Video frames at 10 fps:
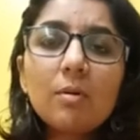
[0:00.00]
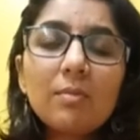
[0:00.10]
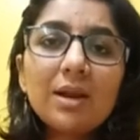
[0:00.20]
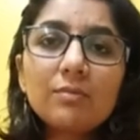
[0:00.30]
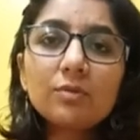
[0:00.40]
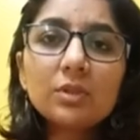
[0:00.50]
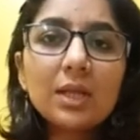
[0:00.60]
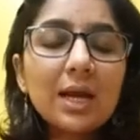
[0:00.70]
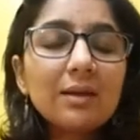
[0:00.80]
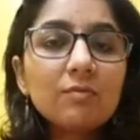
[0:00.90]
formula for
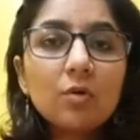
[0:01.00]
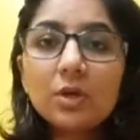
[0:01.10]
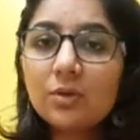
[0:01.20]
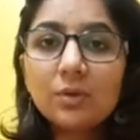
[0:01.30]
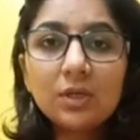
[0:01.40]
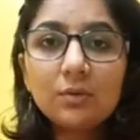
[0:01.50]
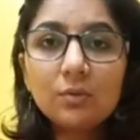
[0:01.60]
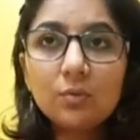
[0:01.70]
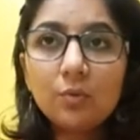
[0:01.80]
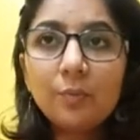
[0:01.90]
that. What you need
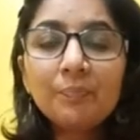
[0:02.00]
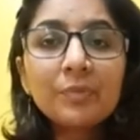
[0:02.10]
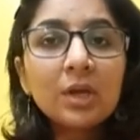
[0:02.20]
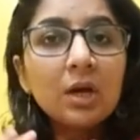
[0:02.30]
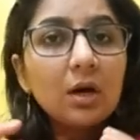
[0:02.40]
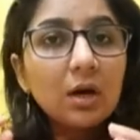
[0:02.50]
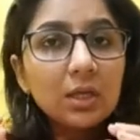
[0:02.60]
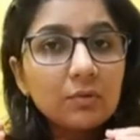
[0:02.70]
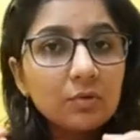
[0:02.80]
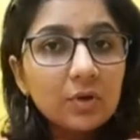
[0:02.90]
to do,
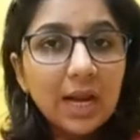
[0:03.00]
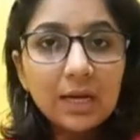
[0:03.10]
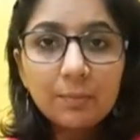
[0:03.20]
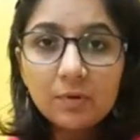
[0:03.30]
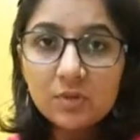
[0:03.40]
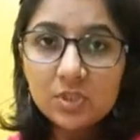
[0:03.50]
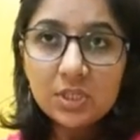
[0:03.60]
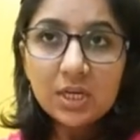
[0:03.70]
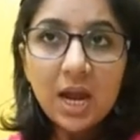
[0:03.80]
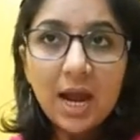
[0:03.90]
you have to write
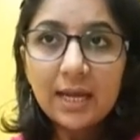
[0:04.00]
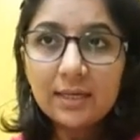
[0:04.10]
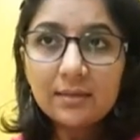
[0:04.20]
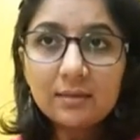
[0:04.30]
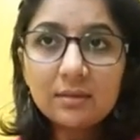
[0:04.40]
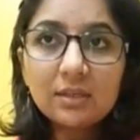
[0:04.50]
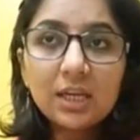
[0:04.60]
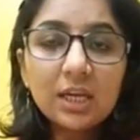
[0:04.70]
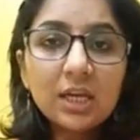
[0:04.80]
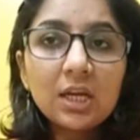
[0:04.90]
percent height,
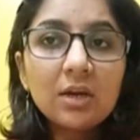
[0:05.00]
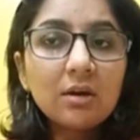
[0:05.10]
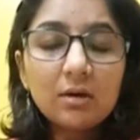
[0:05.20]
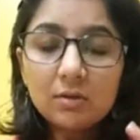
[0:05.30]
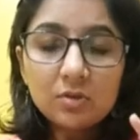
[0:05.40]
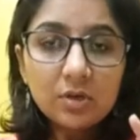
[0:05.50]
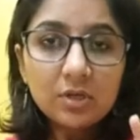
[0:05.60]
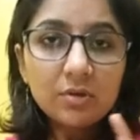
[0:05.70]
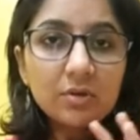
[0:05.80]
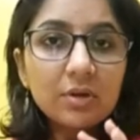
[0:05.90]
okay, you have
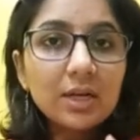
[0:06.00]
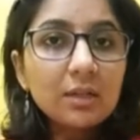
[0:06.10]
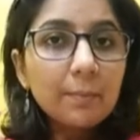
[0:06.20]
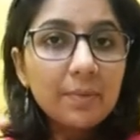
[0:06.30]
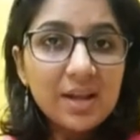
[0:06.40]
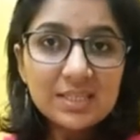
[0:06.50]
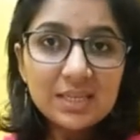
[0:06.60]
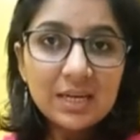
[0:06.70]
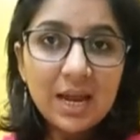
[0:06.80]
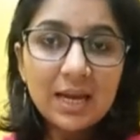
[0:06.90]
to write the
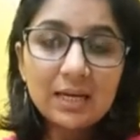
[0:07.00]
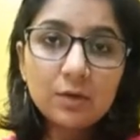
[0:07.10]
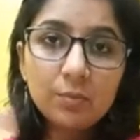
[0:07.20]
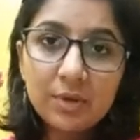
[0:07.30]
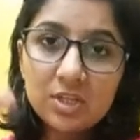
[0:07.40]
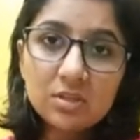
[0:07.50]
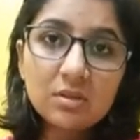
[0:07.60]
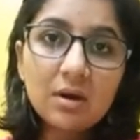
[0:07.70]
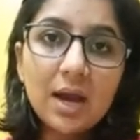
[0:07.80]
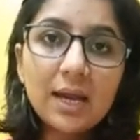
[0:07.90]
present height. You measure
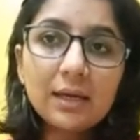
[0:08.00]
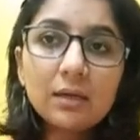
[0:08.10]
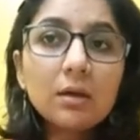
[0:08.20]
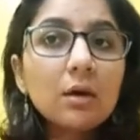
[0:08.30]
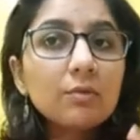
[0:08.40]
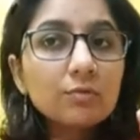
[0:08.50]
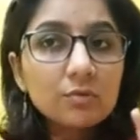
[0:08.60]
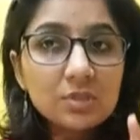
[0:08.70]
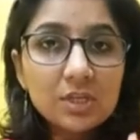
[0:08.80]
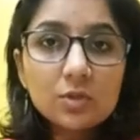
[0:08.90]
the height, of
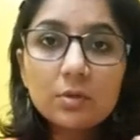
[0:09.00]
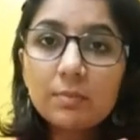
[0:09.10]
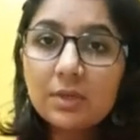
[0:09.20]
course, that should